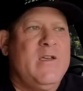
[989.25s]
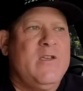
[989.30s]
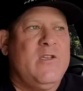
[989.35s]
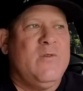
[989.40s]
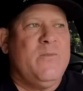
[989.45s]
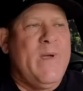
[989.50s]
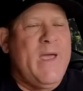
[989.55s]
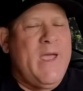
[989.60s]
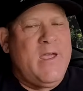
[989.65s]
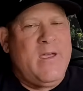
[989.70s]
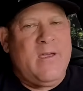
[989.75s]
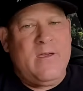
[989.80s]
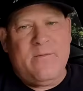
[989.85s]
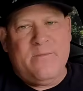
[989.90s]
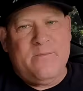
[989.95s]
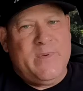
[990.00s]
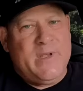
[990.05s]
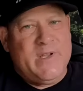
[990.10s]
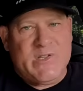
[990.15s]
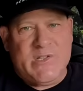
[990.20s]
you may
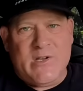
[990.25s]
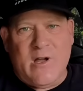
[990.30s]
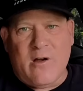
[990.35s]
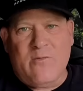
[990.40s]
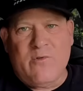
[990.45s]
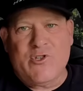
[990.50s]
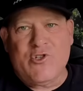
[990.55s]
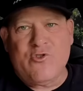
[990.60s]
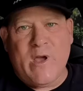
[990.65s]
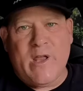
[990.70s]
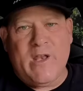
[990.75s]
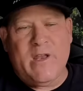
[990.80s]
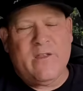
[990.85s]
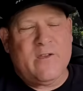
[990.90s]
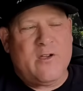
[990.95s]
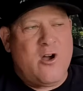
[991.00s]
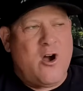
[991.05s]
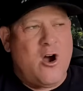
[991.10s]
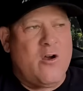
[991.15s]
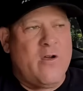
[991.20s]
be stuck with trading
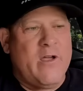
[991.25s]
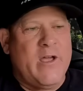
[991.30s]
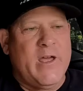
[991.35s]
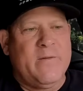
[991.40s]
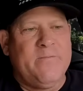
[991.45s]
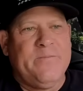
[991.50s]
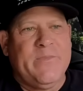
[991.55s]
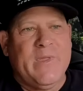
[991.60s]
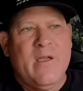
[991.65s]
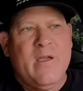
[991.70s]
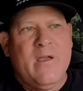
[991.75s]
the car in.